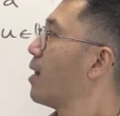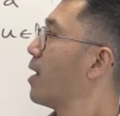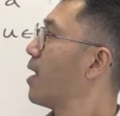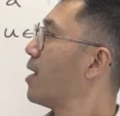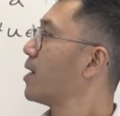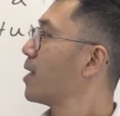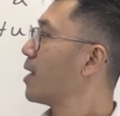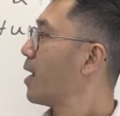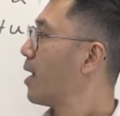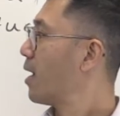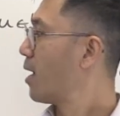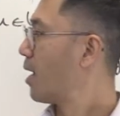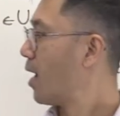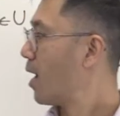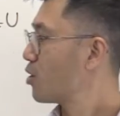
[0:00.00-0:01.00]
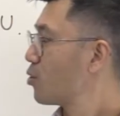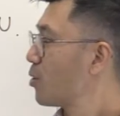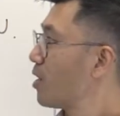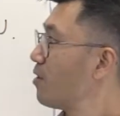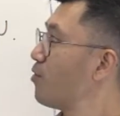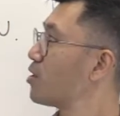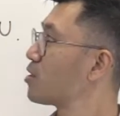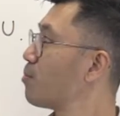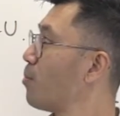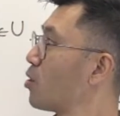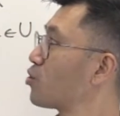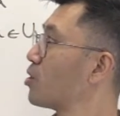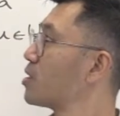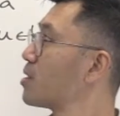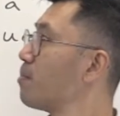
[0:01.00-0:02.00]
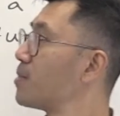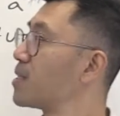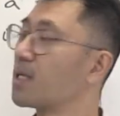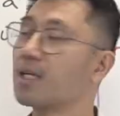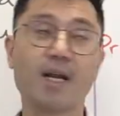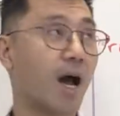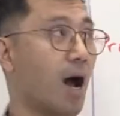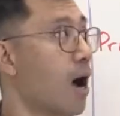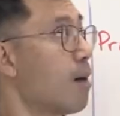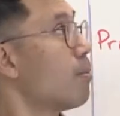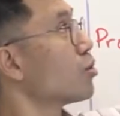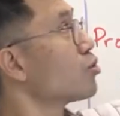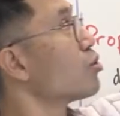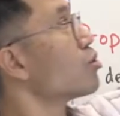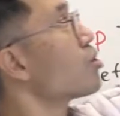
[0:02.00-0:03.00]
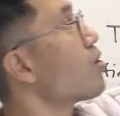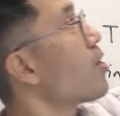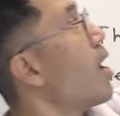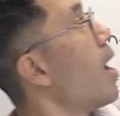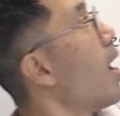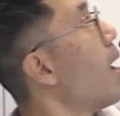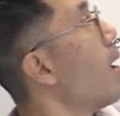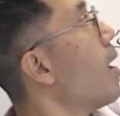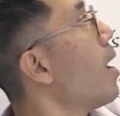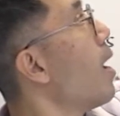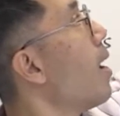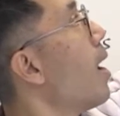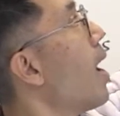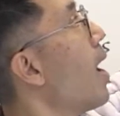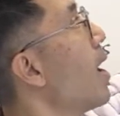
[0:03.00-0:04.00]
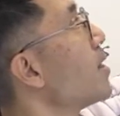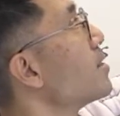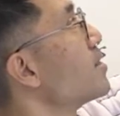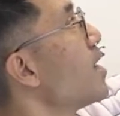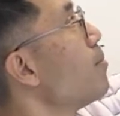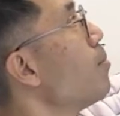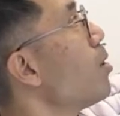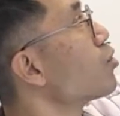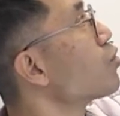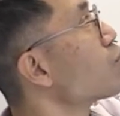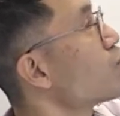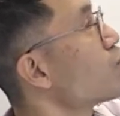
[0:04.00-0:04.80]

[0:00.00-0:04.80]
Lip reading: any RU inverse module is in particular an R module, so that Z module